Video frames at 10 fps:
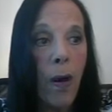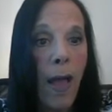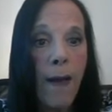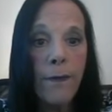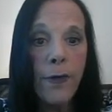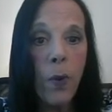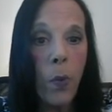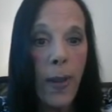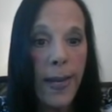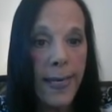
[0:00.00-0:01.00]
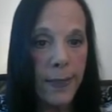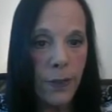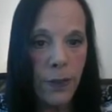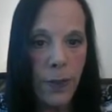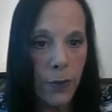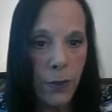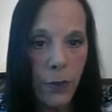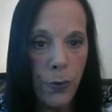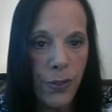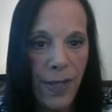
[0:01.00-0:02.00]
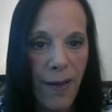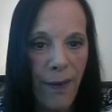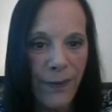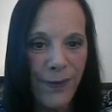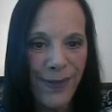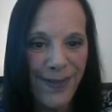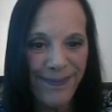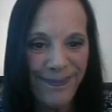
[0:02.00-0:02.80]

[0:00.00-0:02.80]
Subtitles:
haven't awakened to their true selves.